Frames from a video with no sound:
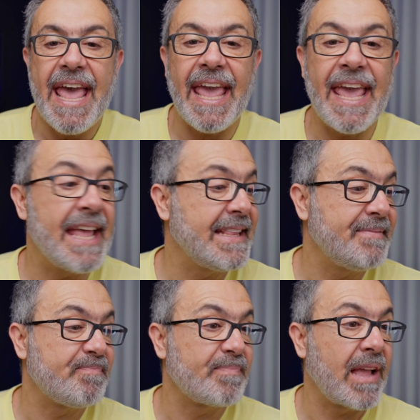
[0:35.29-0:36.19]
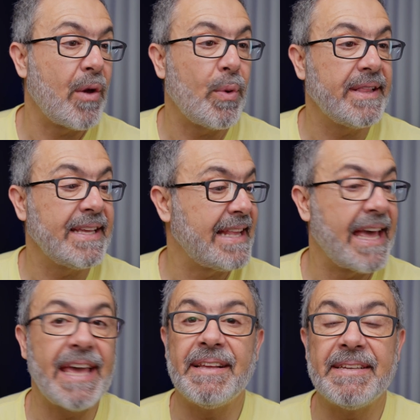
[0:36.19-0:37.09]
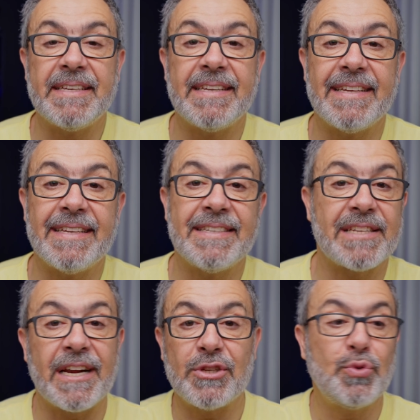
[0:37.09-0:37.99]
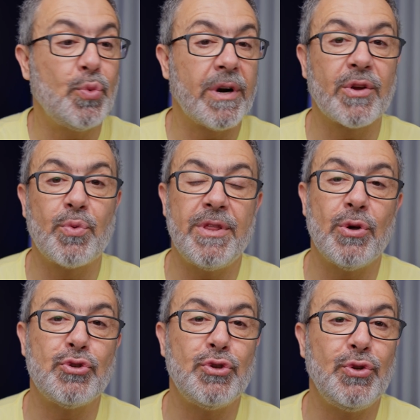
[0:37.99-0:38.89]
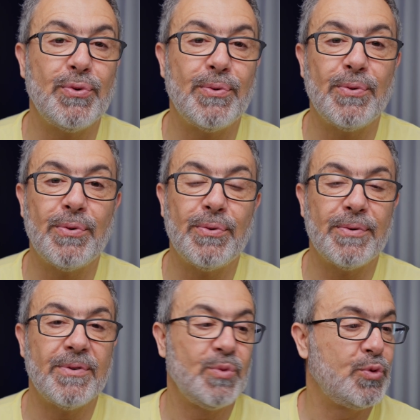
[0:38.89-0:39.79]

and i went and i started to work with those new